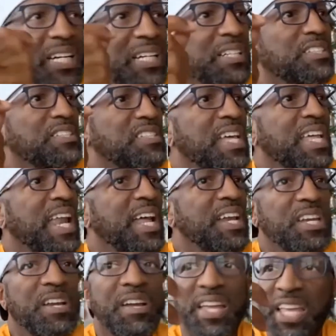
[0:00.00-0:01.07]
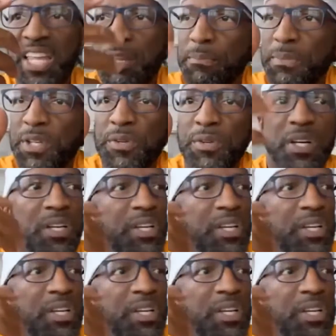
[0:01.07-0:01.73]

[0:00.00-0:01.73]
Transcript: couldn't stand out there in the middle